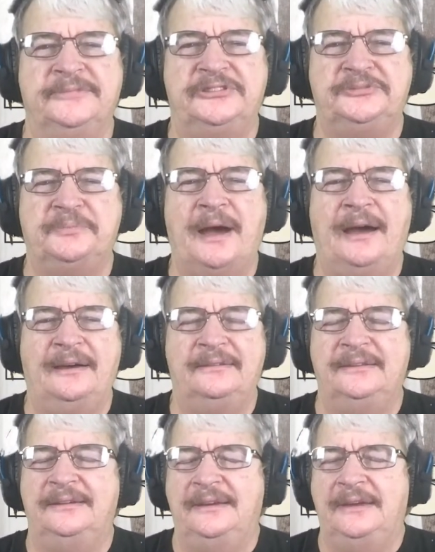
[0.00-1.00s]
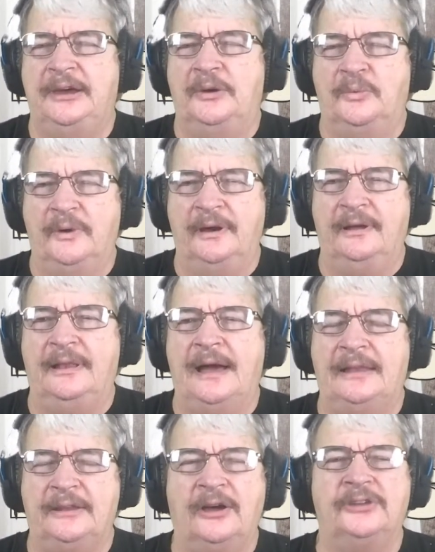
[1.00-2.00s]
Just smiled. Well,
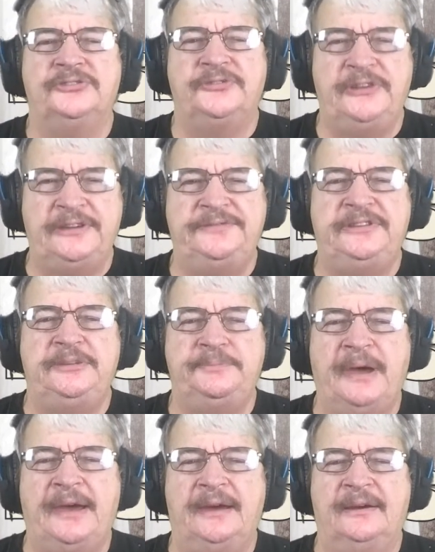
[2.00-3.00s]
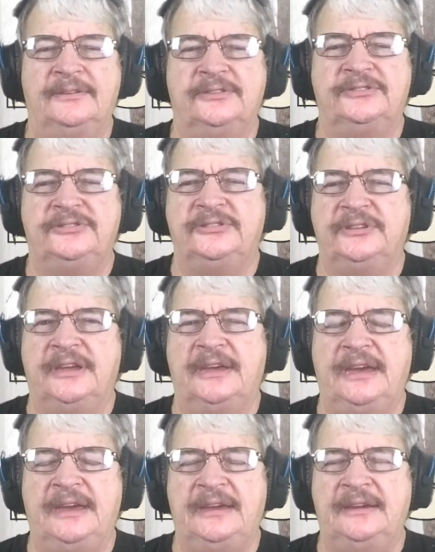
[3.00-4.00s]
I lost 50 pounds
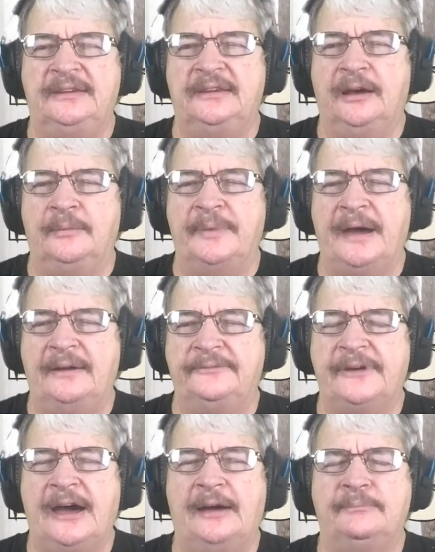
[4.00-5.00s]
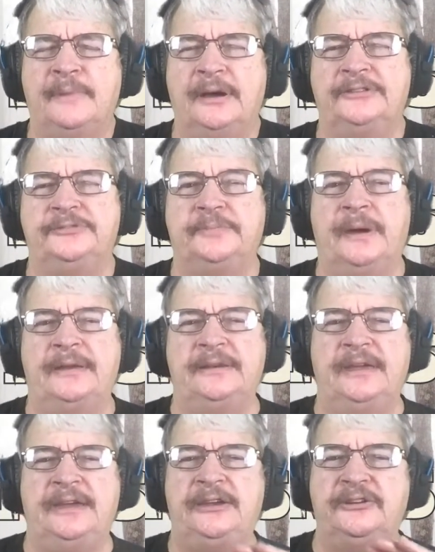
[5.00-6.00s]
in about 5 months,
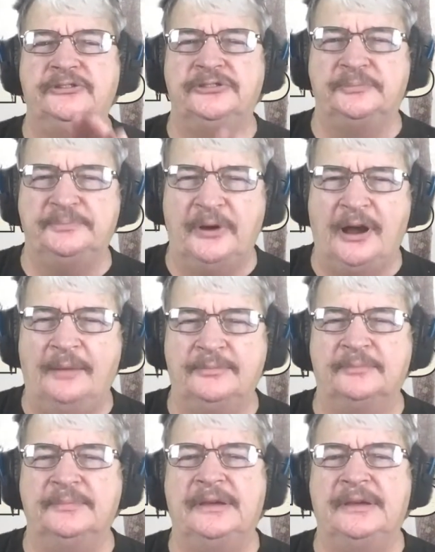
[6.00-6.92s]
but here's the problem.